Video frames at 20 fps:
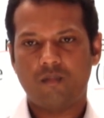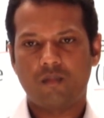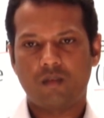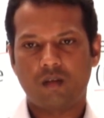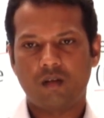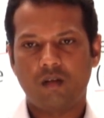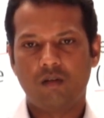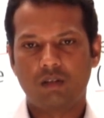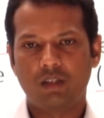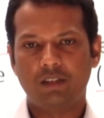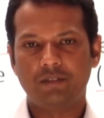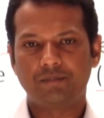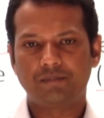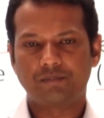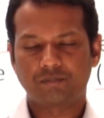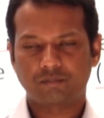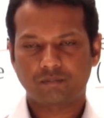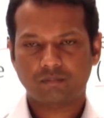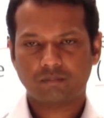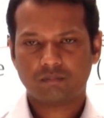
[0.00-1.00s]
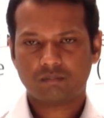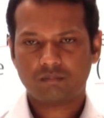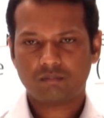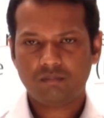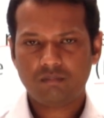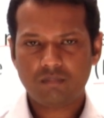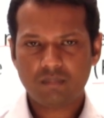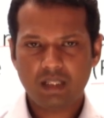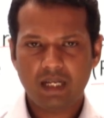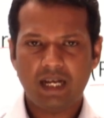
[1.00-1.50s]
Okay.
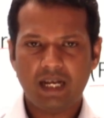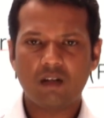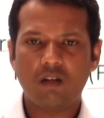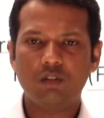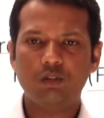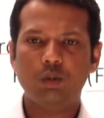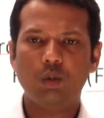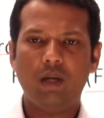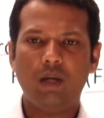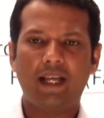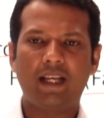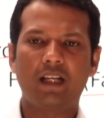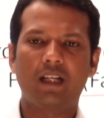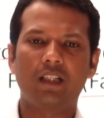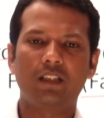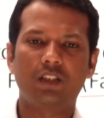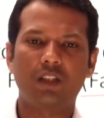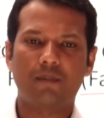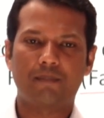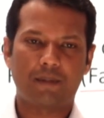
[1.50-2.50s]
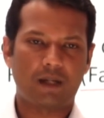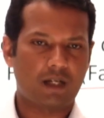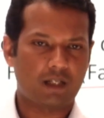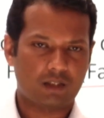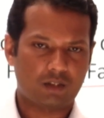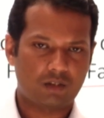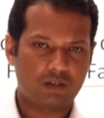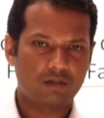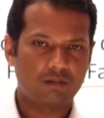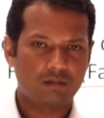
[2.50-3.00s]
And also agricultural
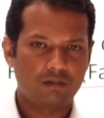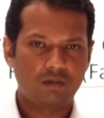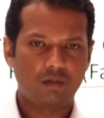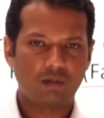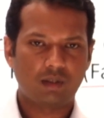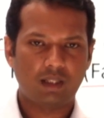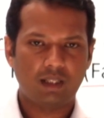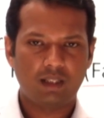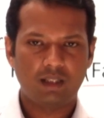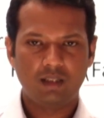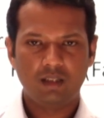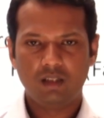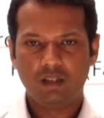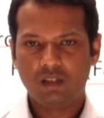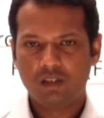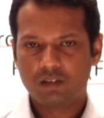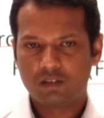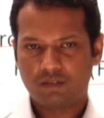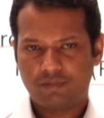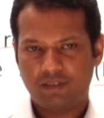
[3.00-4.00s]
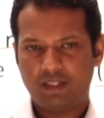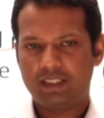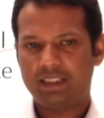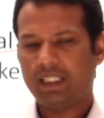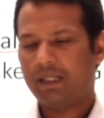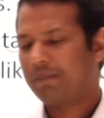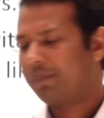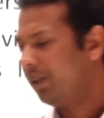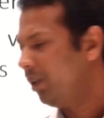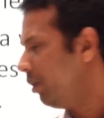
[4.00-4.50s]
product. Okay. So for
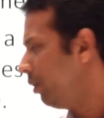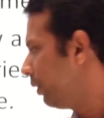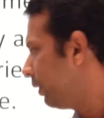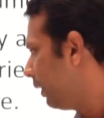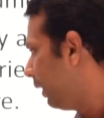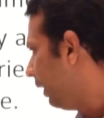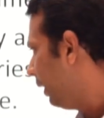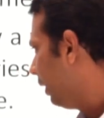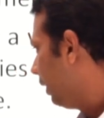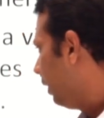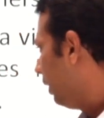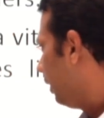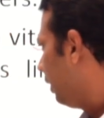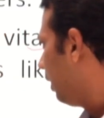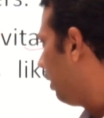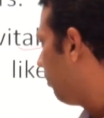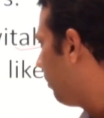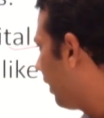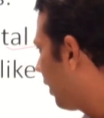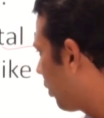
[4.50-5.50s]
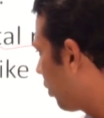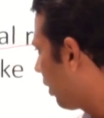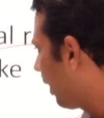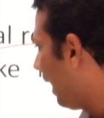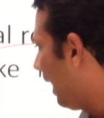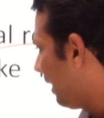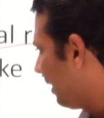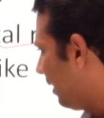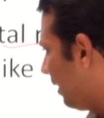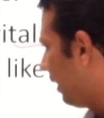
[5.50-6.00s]
example, you'll see a Metro
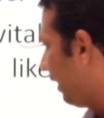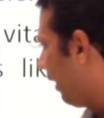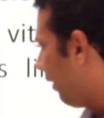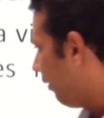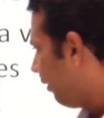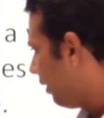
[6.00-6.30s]
Cash and Carry.